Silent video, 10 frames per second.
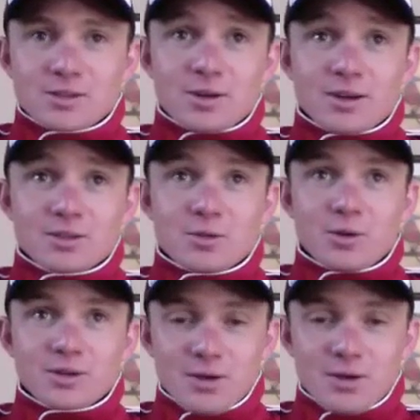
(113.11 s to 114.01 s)
So it actually
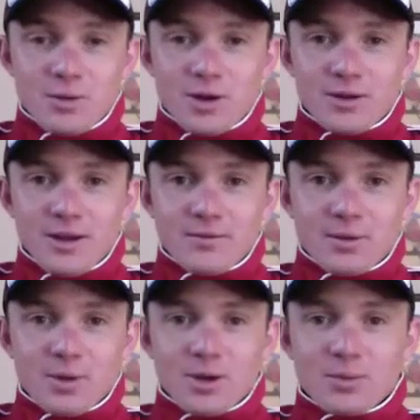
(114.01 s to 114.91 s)
works out well to have
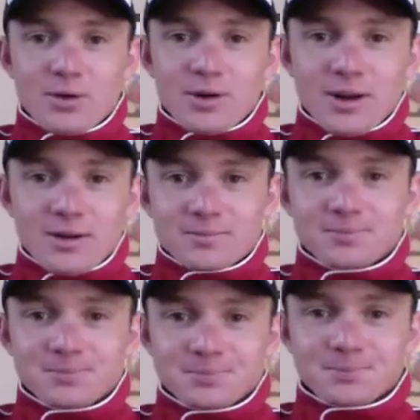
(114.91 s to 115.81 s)
them on board now.
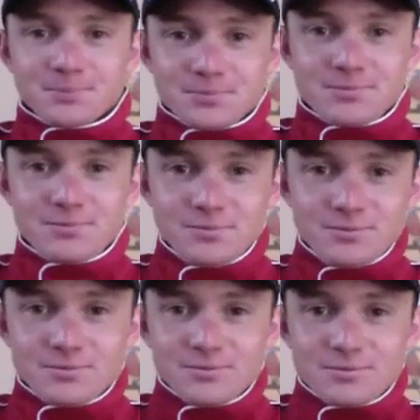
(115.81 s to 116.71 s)
Um, how
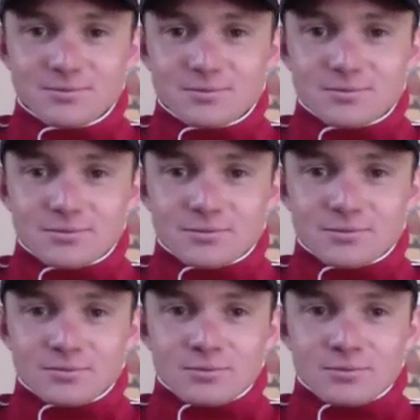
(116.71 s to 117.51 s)
did that come about?